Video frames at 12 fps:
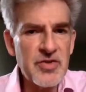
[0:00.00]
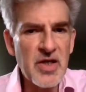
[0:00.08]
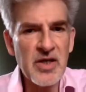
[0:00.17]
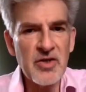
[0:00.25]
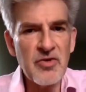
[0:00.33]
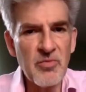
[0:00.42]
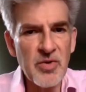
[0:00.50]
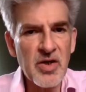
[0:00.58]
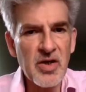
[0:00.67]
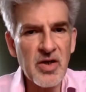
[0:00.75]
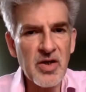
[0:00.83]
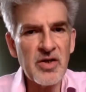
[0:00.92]

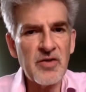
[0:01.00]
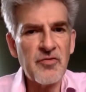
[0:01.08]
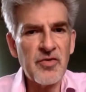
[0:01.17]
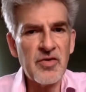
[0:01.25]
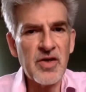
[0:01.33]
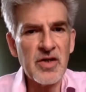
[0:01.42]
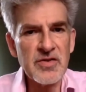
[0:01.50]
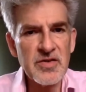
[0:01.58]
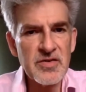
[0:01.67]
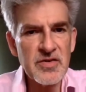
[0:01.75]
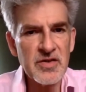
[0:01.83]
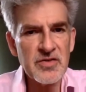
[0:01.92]
economically for the
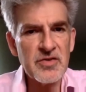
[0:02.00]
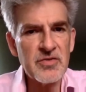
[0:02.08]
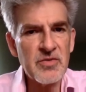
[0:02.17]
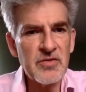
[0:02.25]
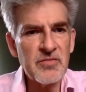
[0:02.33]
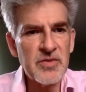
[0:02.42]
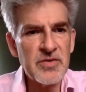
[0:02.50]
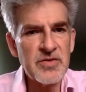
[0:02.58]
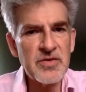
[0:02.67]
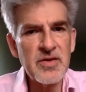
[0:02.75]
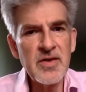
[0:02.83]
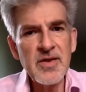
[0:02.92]
next 6 to 12 months.